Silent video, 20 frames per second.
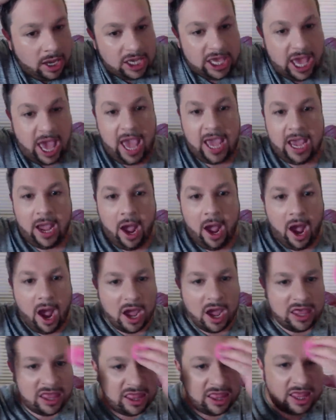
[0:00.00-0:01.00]
Okay,
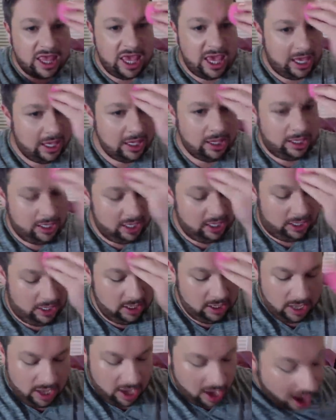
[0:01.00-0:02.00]
I think
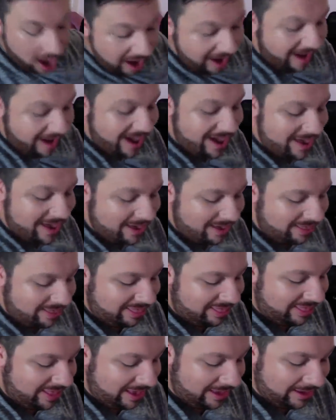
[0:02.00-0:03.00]

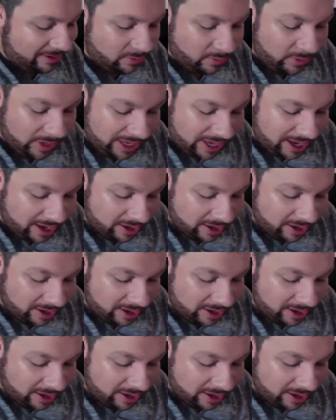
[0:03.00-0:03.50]
we